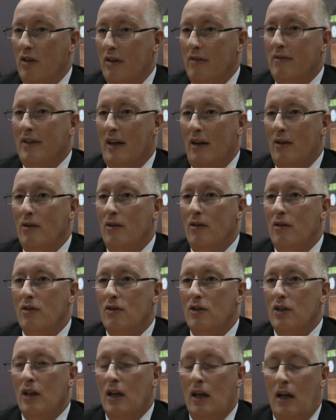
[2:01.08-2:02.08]

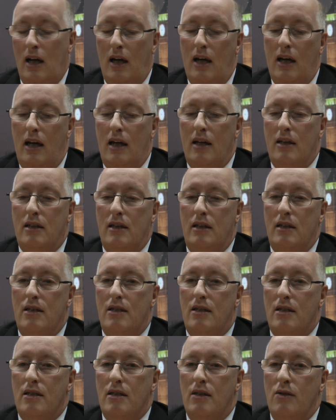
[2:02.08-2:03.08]
revoked, it
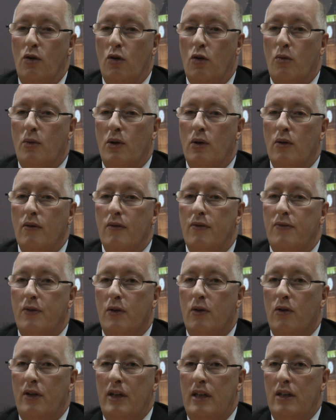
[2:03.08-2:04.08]
is normal
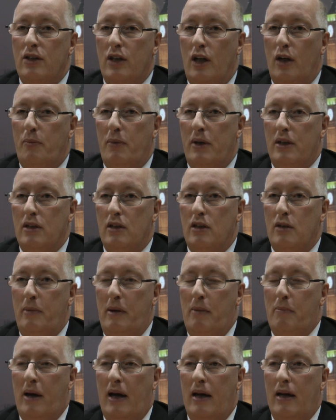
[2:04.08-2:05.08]
for an interpreter to
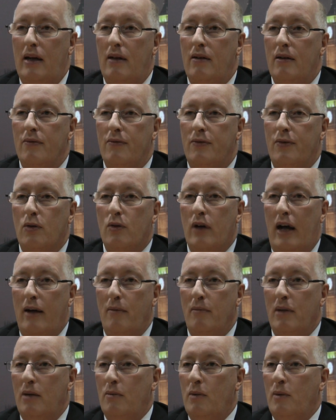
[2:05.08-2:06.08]
be paid for a
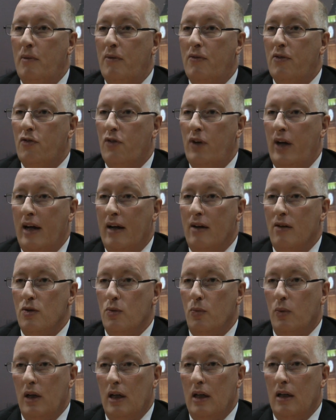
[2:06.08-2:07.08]
minimum of 3
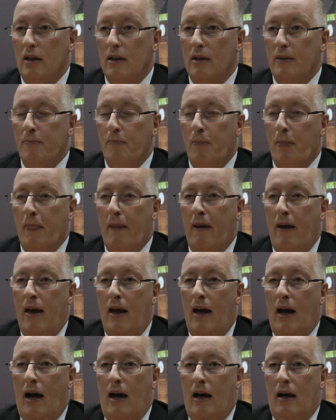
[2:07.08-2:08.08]
hours work
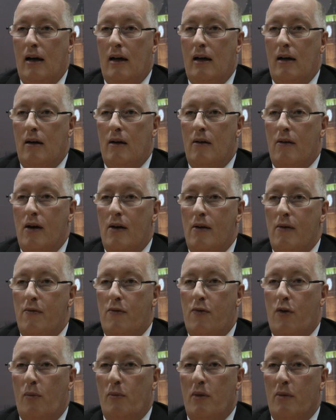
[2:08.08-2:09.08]

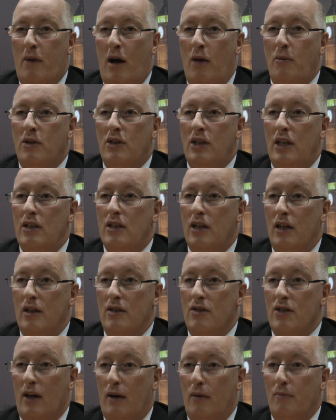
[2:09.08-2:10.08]
from the moment he
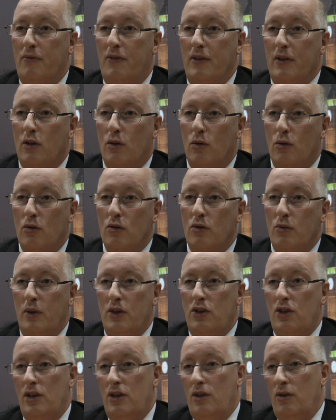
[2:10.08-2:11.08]
turns up for court,
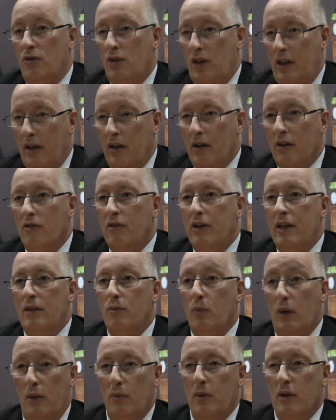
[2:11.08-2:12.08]
which is usually an agreed,
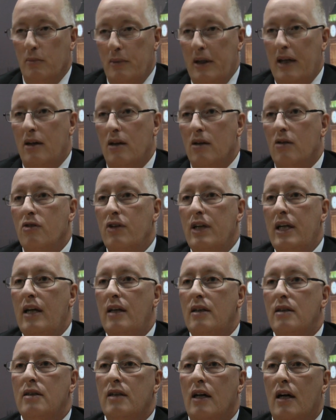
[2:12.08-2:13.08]
well, it will be an
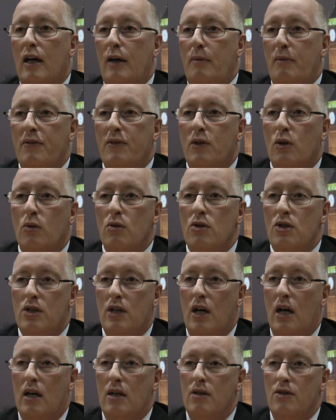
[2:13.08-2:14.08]
agreed time. If court
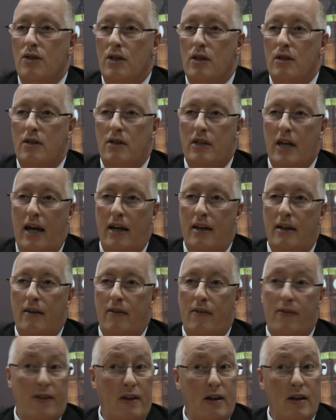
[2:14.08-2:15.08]
starts at
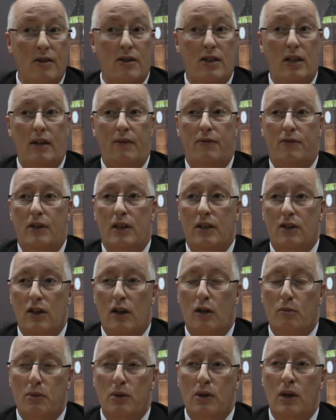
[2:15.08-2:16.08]
10:30, for
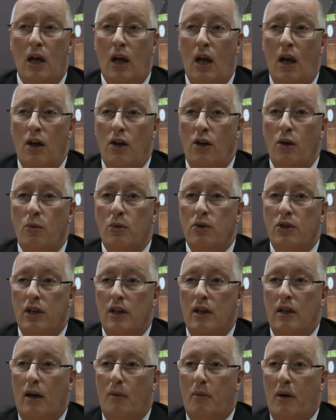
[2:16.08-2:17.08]
example, you will
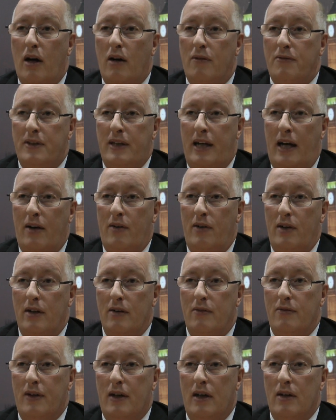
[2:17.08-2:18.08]
turn up half an hour in
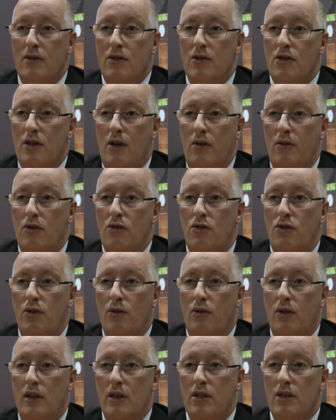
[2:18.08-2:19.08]
advance so that you
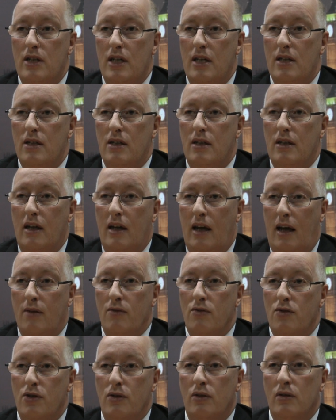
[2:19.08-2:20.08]
can assist
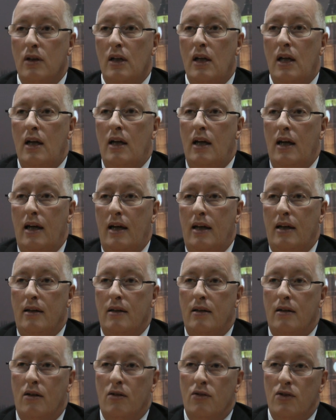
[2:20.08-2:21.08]
counsel
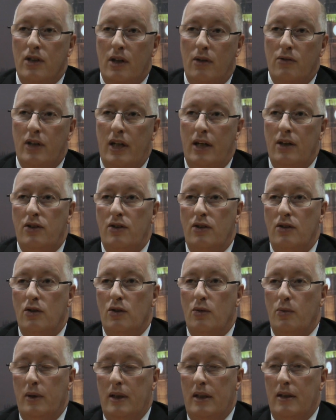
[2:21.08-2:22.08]
in
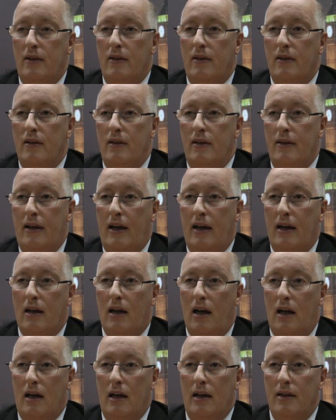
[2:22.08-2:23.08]
consultations with their
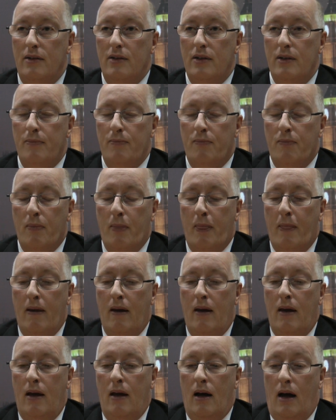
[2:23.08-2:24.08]
client.
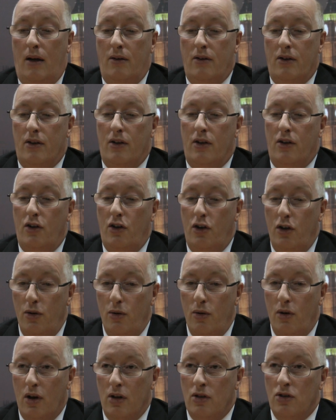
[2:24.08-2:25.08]
Under the
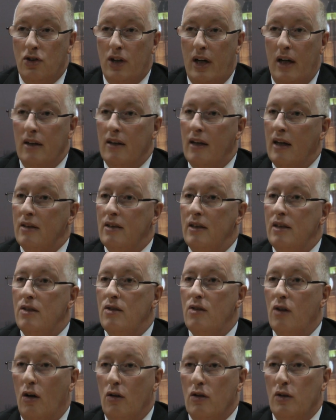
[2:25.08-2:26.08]
new contract, that is
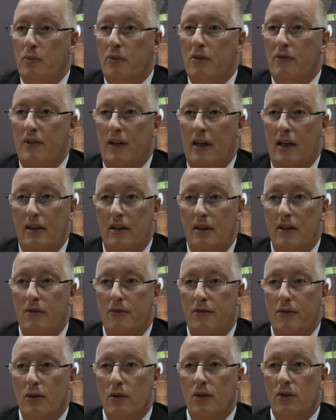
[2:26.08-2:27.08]
not provided
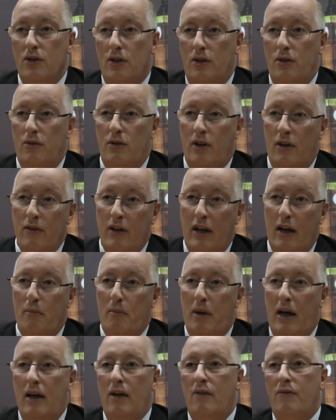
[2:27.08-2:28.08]
for, so you don't get
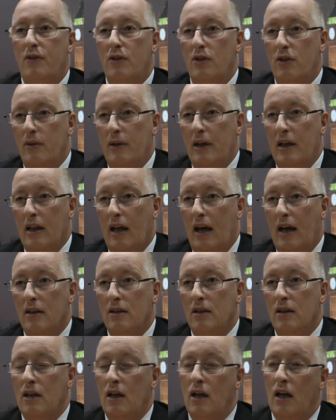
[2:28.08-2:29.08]
paid for doing
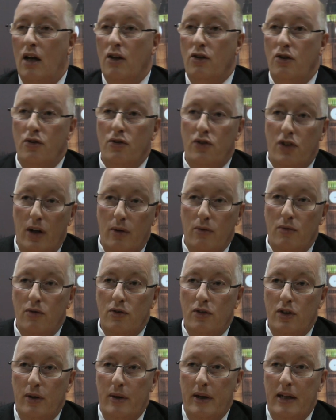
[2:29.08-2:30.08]
that, and you
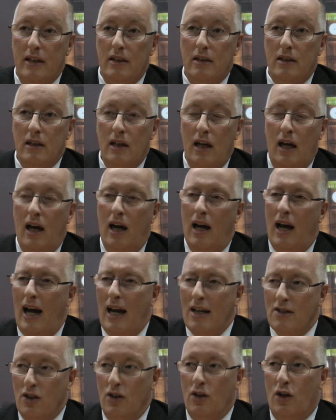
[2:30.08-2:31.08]
don't do it.
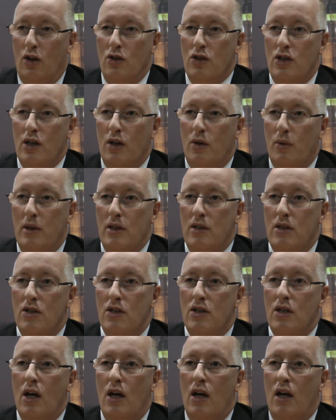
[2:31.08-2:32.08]
As a
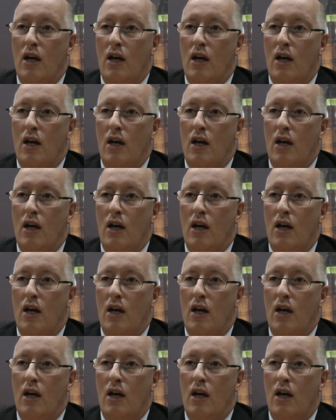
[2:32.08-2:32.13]
consequence,